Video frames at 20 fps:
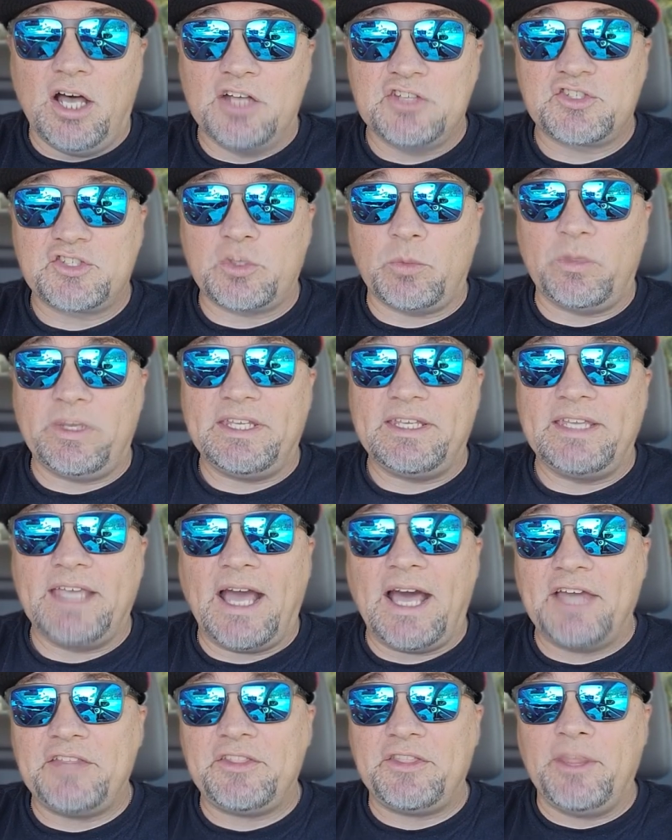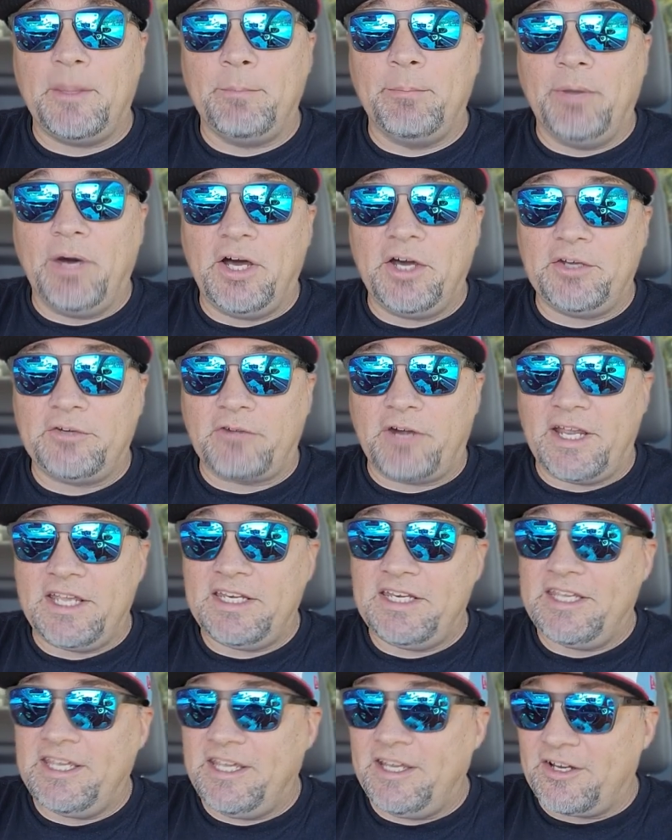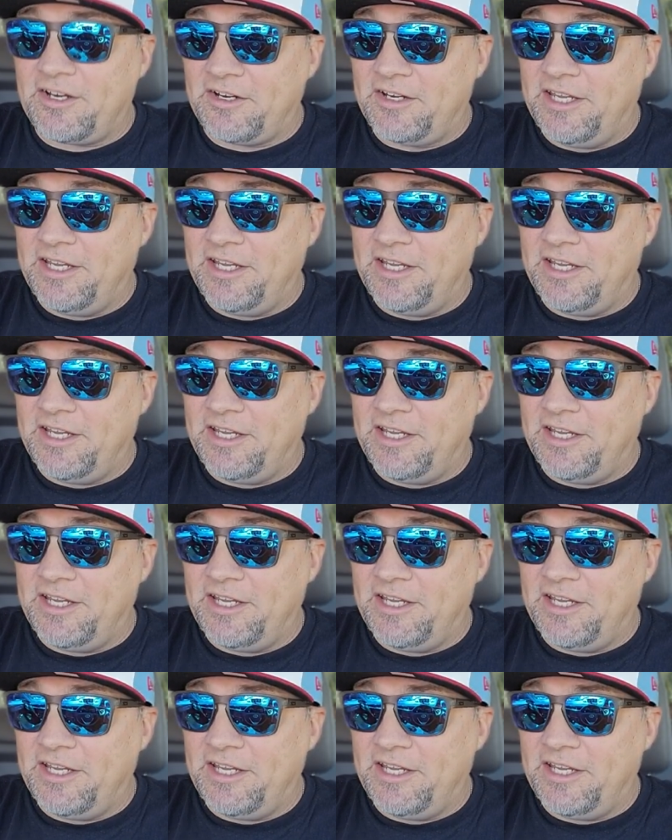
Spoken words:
So we got the bun right here.